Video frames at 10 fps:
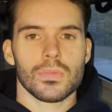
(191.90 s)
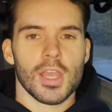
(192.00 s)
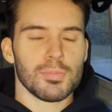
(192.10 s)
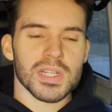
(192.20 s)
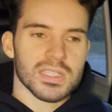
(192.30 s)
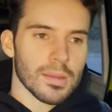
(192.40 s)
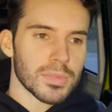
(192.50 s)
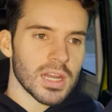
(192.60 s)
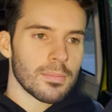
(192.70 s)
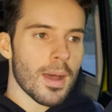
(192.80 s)
But
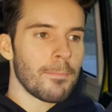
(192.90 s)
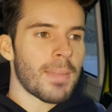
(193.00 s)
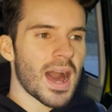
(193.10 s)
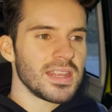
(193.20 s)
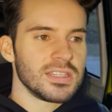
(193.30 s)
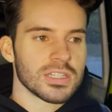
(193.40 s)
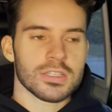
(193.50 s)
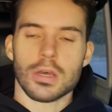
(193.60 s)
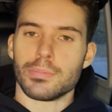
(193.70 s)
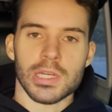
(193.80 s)
something in my body just told me,